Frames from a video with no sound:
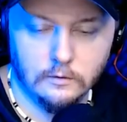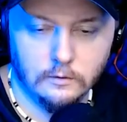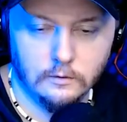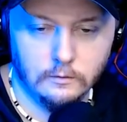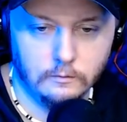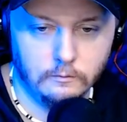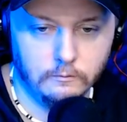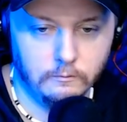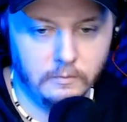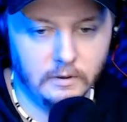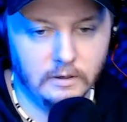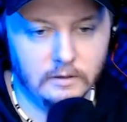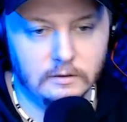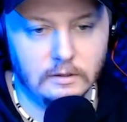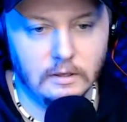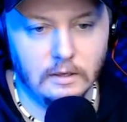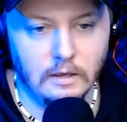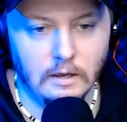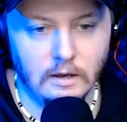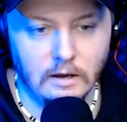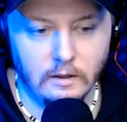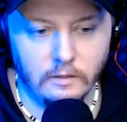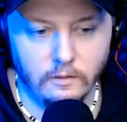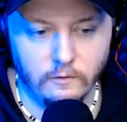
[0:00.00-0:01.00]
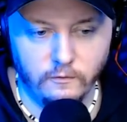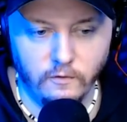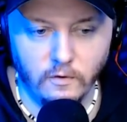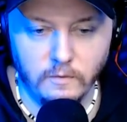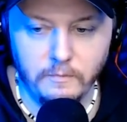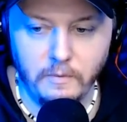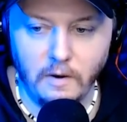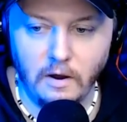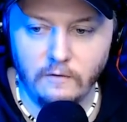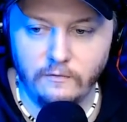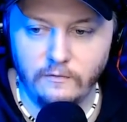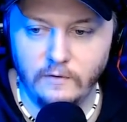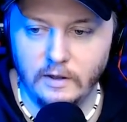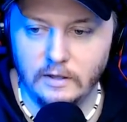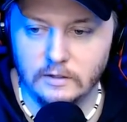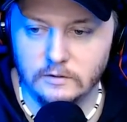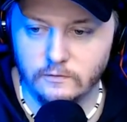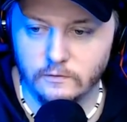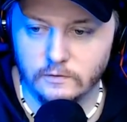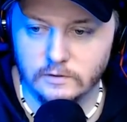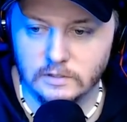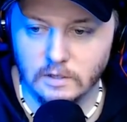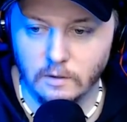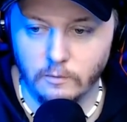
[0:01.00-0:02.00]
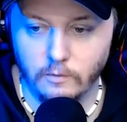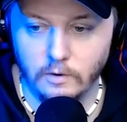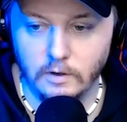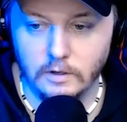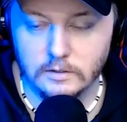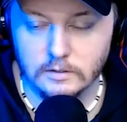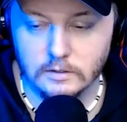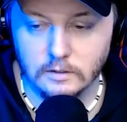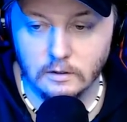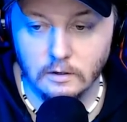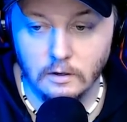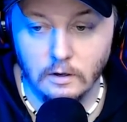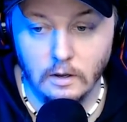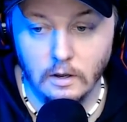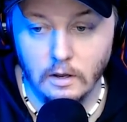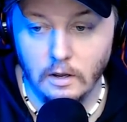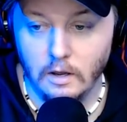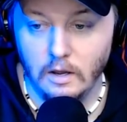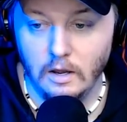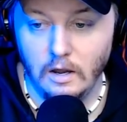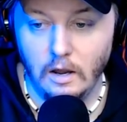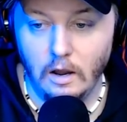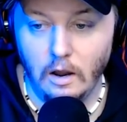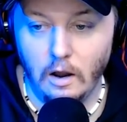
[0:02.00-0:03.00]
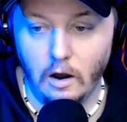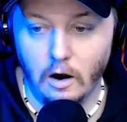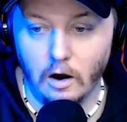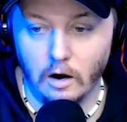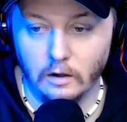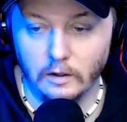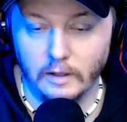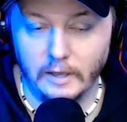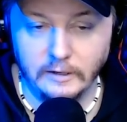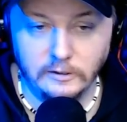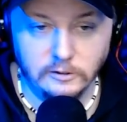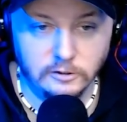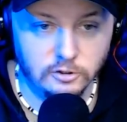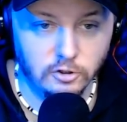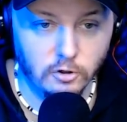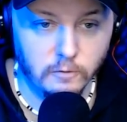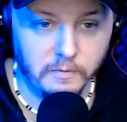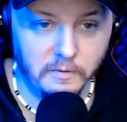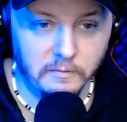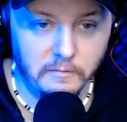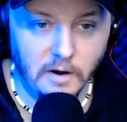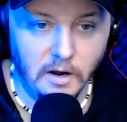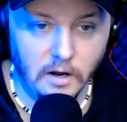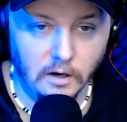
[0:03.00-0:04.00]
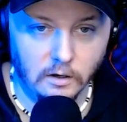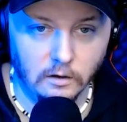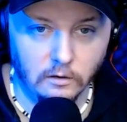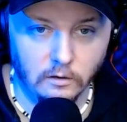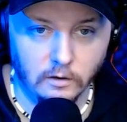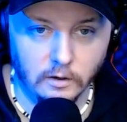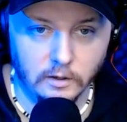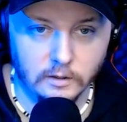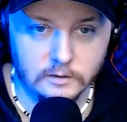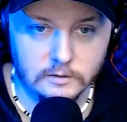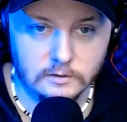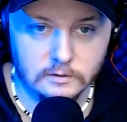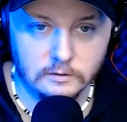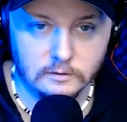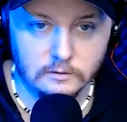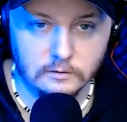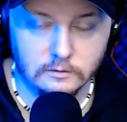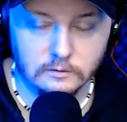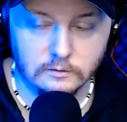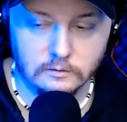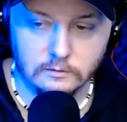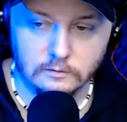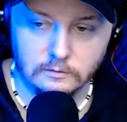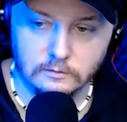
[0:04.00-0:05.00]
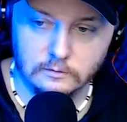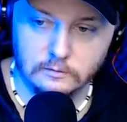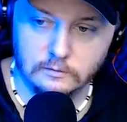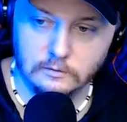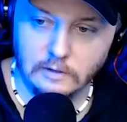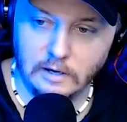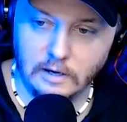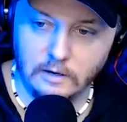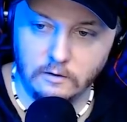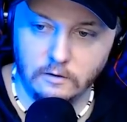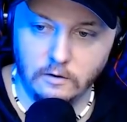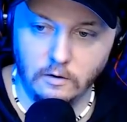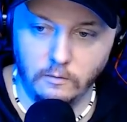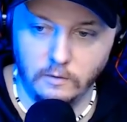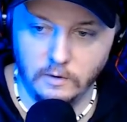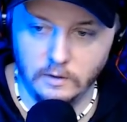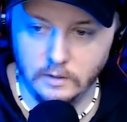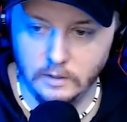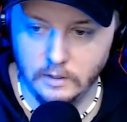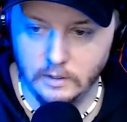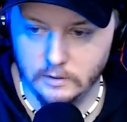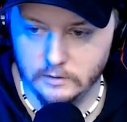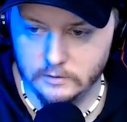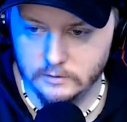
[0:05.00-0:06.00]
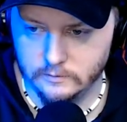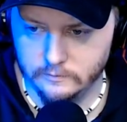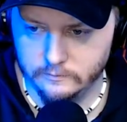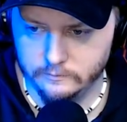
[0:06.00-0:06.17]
But the football fans, for some reason, are like super mongoloids. I don't know what it is.